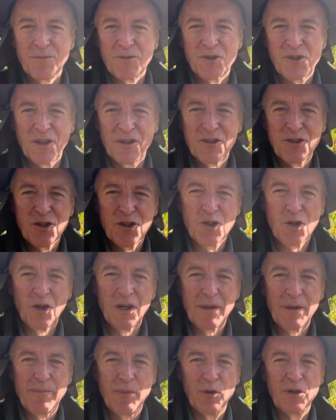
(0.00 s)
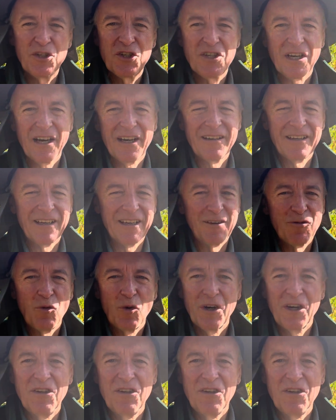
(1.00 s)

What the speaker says: So this is a Turning Point Chardonnay, and what a